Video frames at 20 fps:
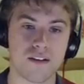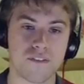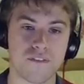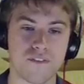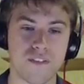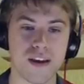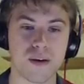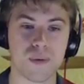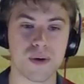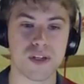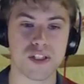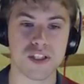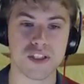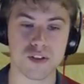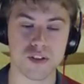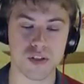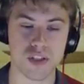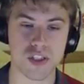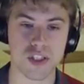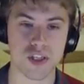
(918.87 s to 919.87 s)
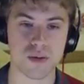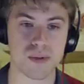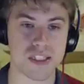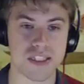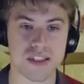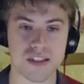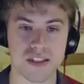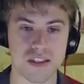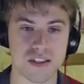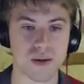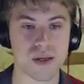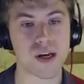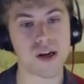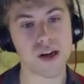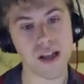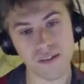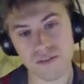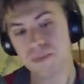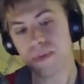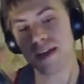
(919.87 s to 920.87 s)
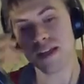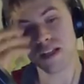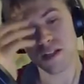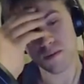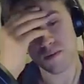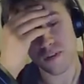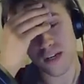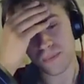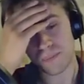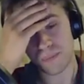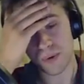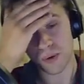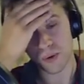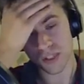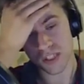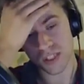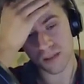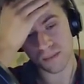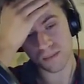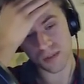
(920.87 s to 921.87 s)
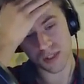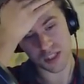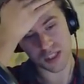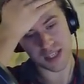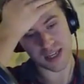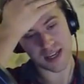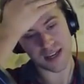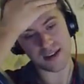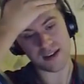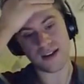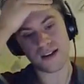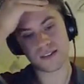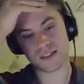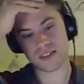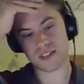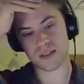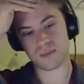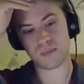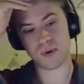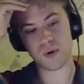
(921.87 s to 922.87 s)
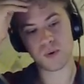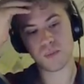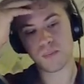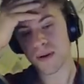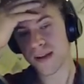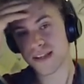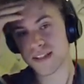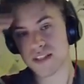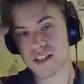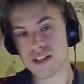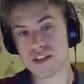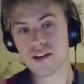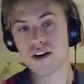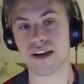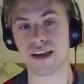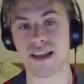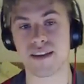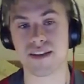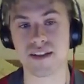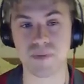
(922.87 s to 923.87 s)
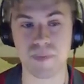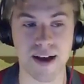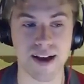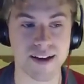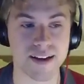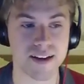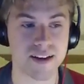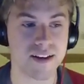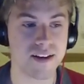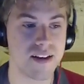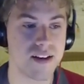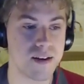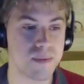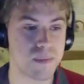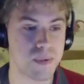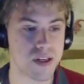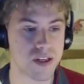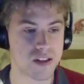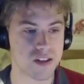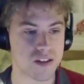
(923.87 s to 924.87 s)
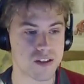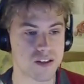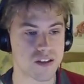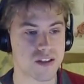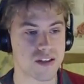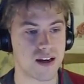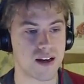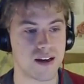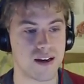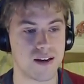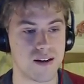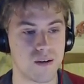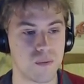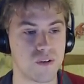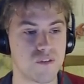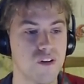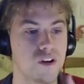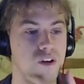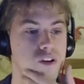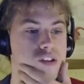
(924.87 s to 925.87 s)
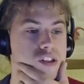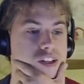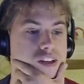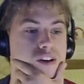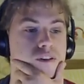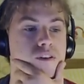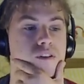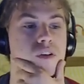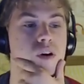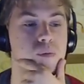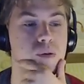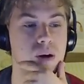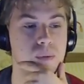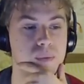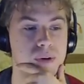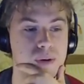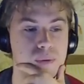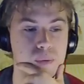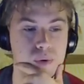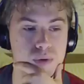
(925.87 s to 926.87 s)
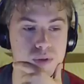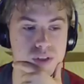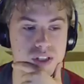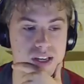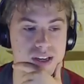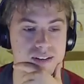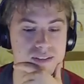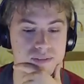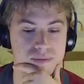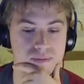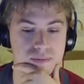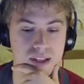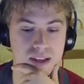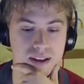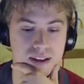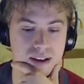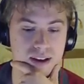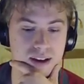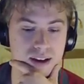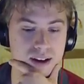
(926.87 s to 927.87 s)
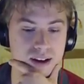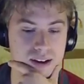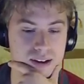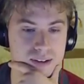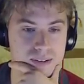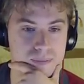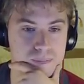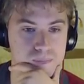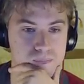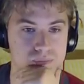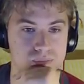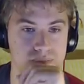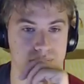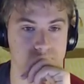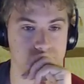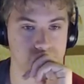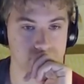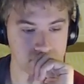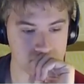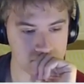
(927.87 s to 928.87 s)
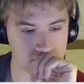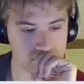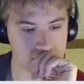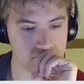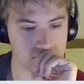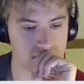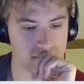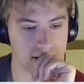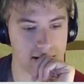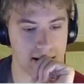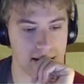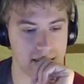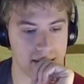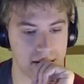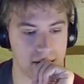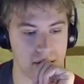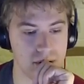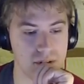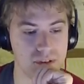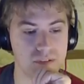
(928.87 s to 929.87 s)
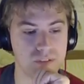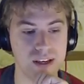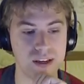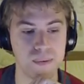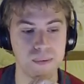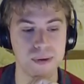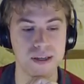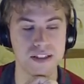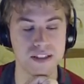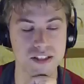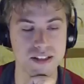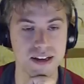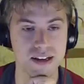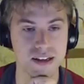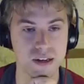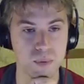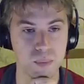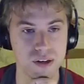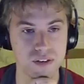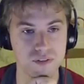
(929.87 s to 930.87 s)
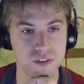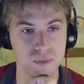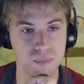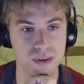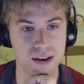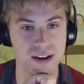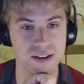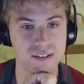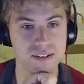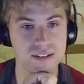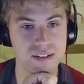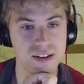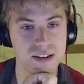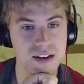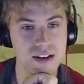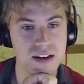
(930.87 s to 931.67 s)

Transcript: I think we just got to assume this isn't... So we're going to have to make some really bold assumptions here and some bold plays to try and get this back. Because we've lost 2 of our Premier Walls here. And then hopefully we can snag a win from there.